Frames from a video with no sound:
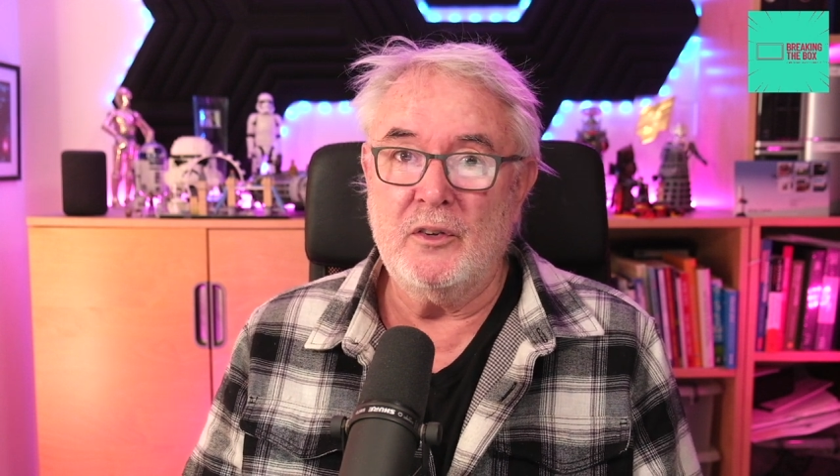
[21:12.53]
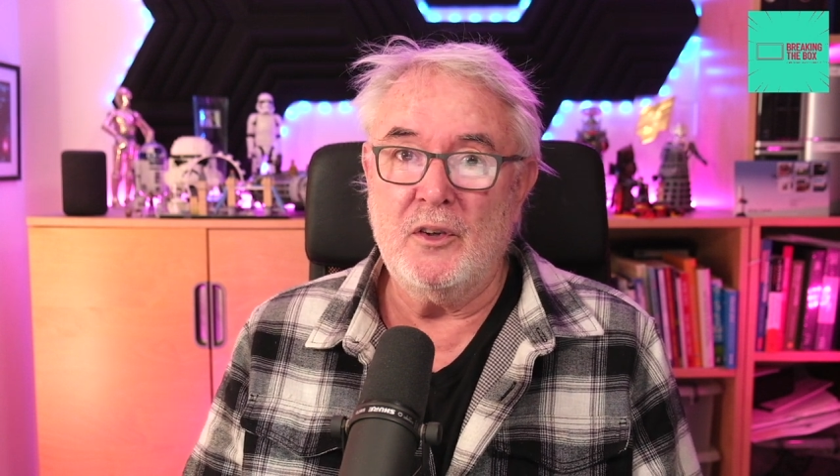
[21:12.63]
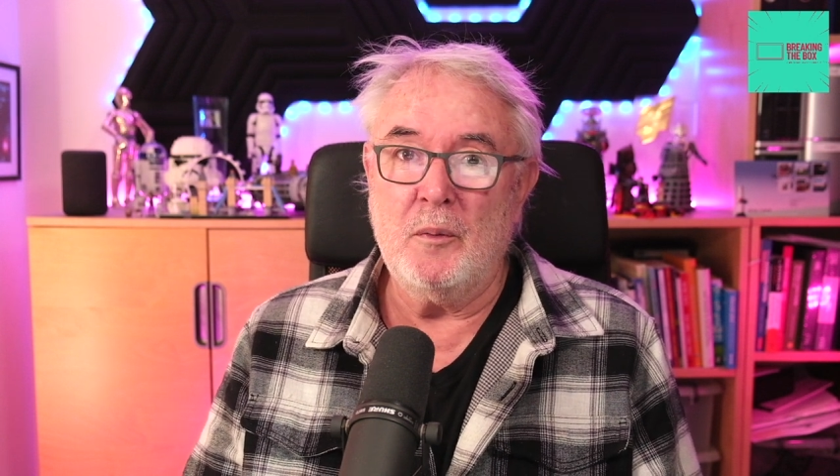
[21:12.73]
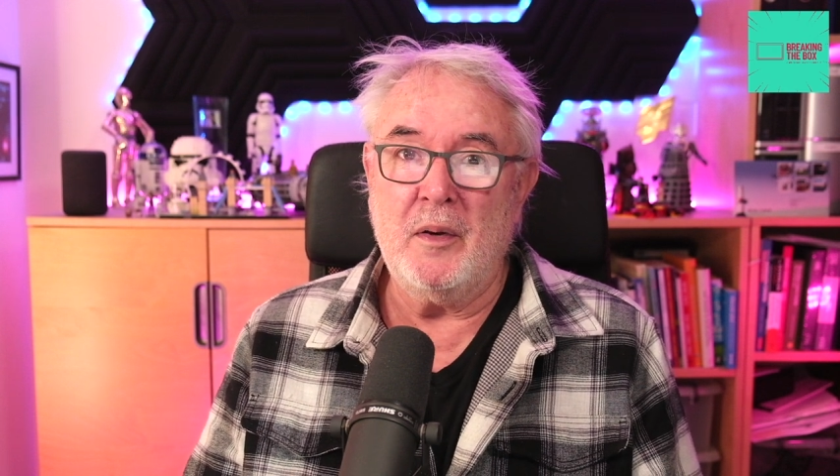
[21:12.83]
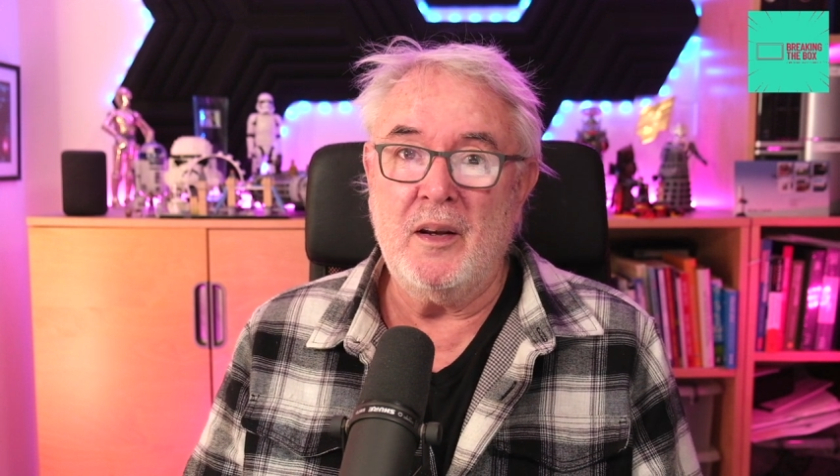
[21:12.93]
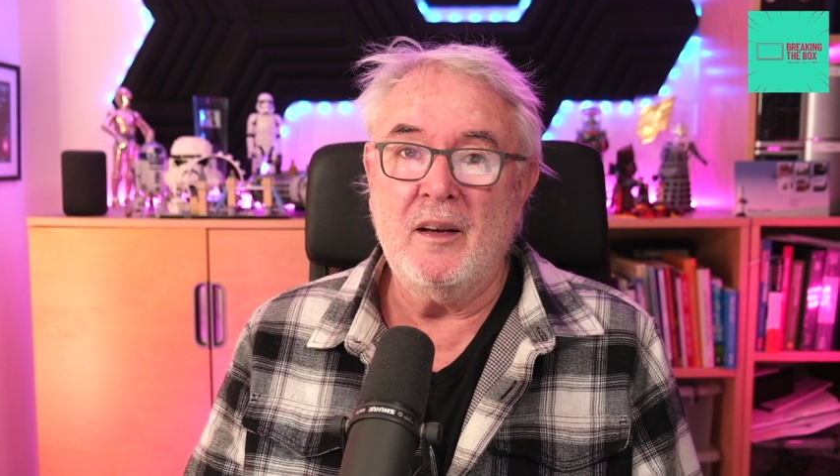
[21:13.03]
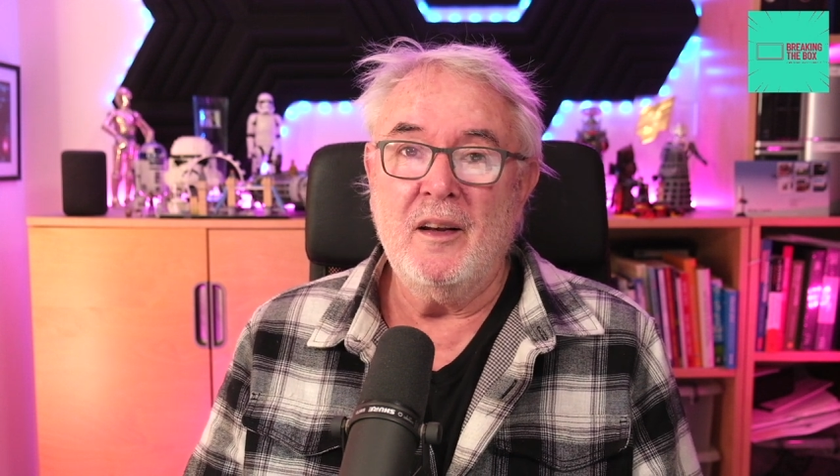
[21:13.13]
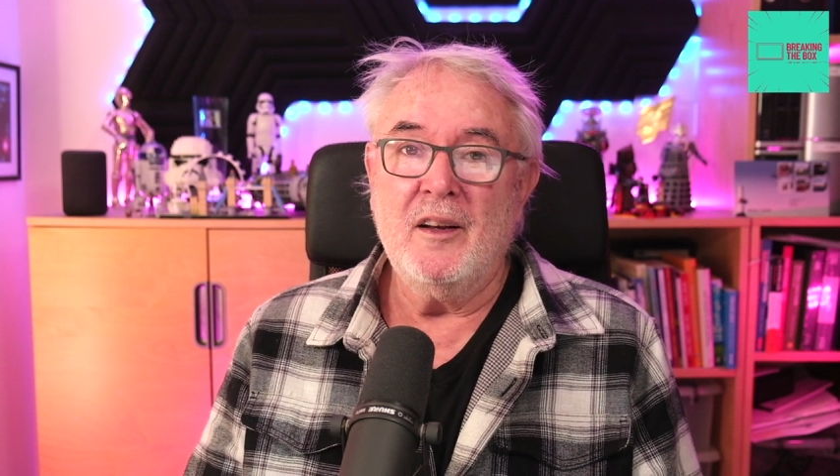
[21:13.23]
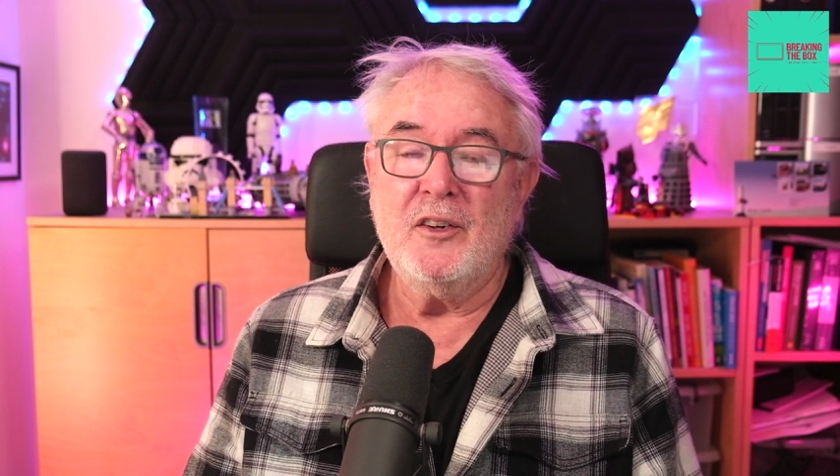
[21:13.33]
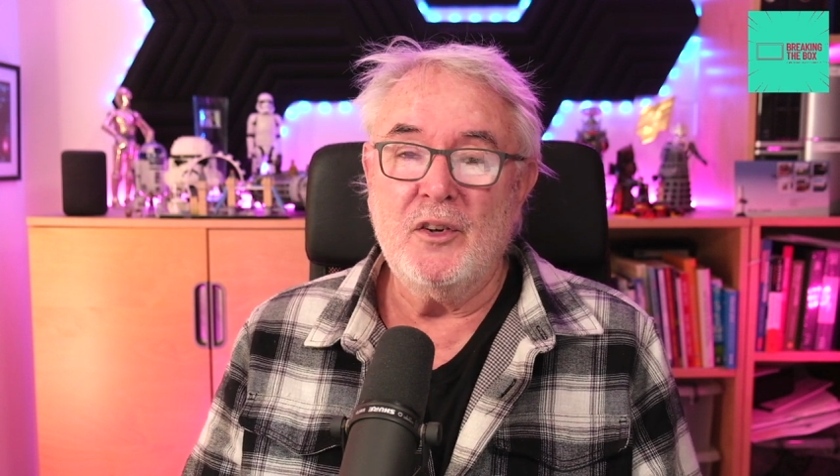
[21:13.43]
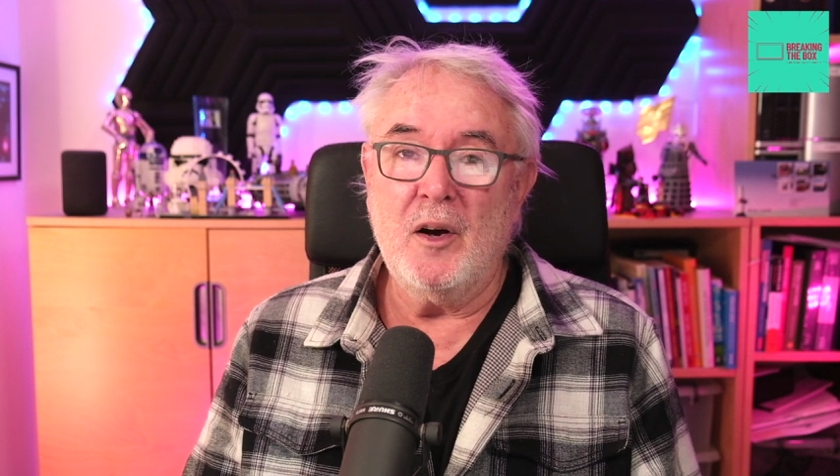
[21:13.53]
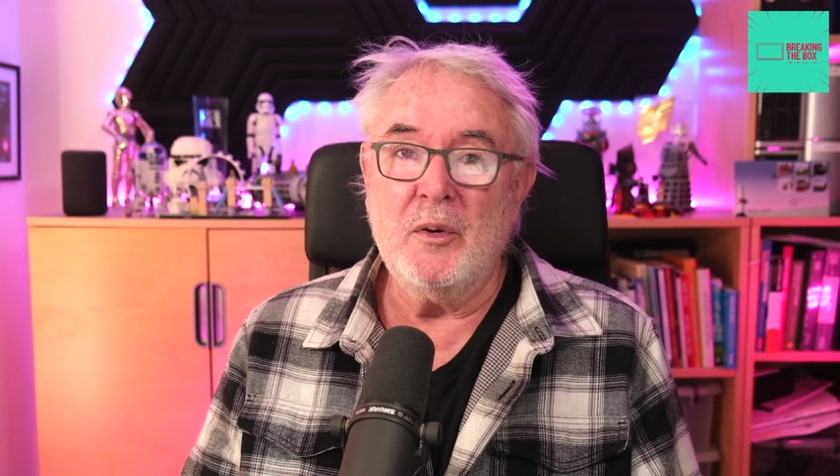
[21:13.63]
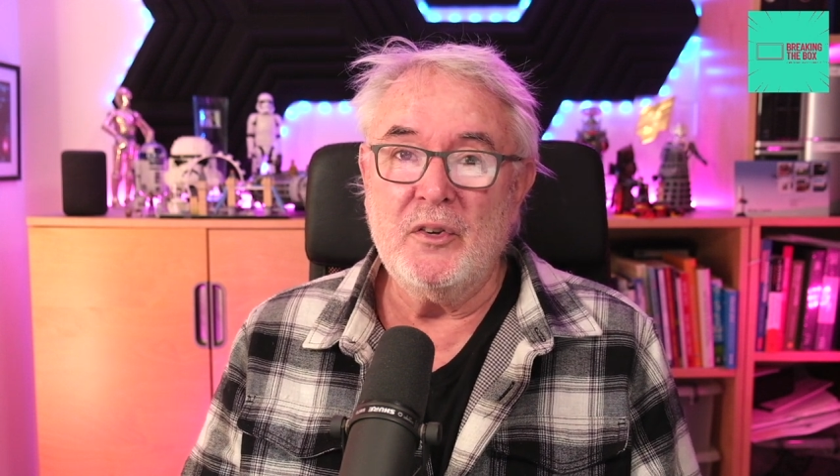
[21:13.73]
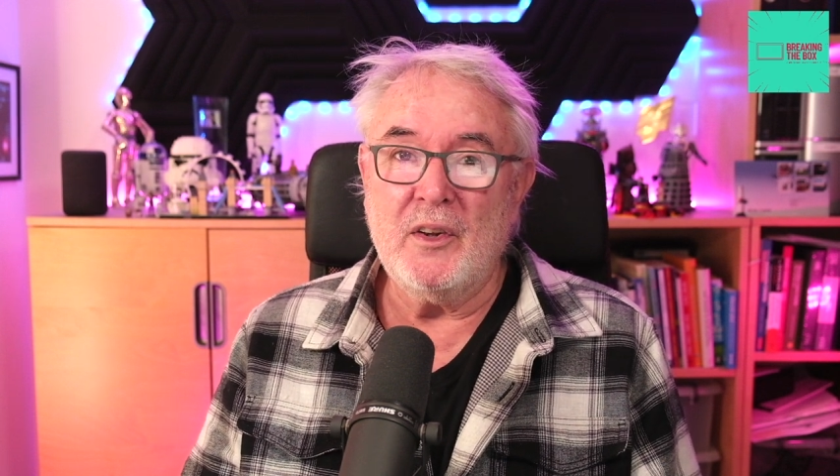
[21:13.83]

zombie dramas.